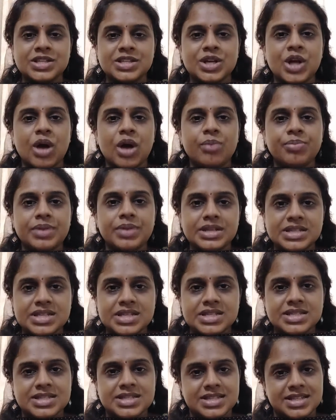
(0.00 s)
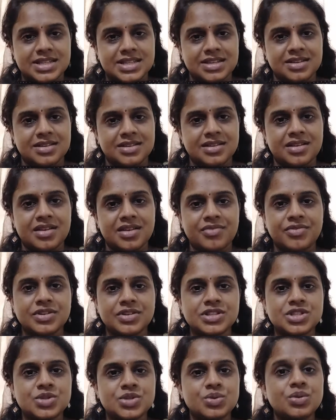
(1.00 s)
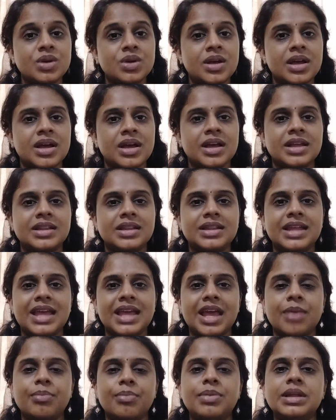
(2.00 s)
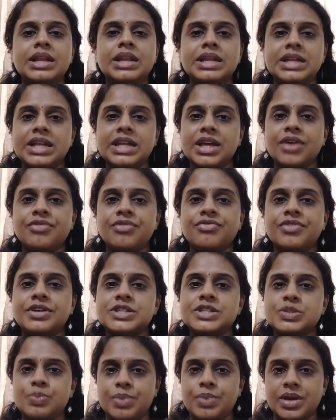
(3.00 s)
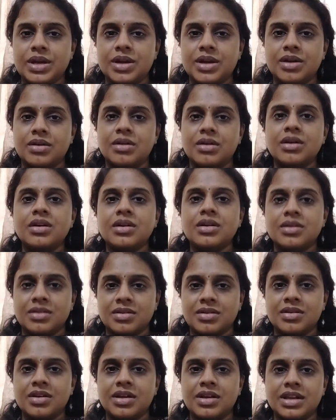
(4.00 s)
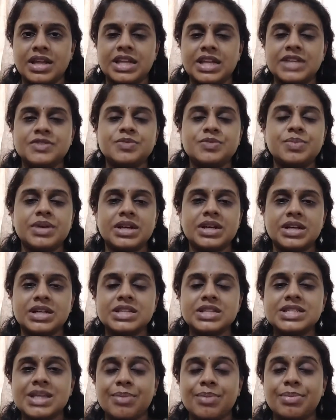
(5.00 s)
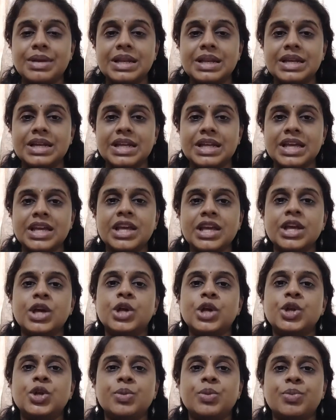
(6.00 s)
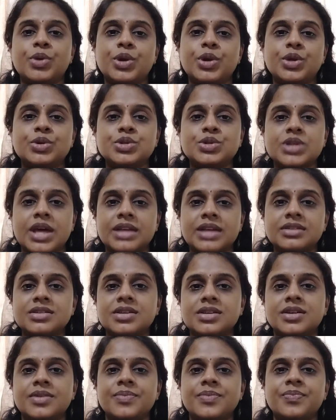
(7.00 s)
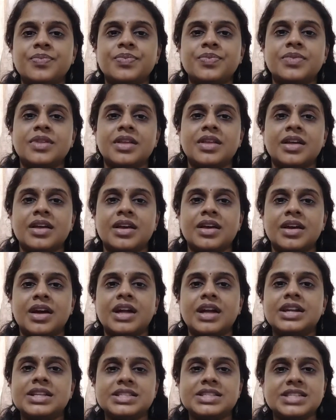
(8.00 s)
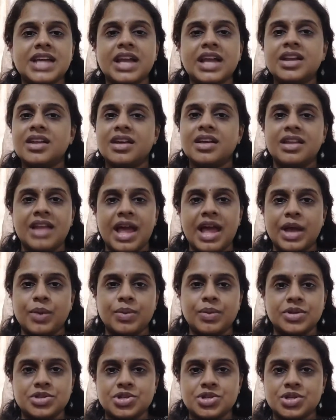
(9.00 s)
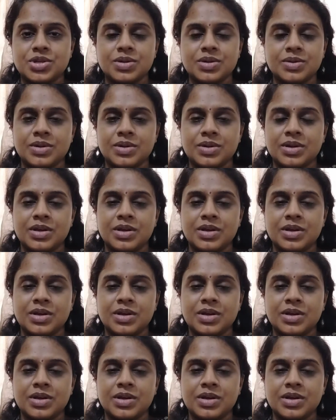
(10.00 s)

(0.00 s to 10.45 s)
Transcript: So competence refers to the ability of a speaker, a native speaker's ability to produce and understand a language.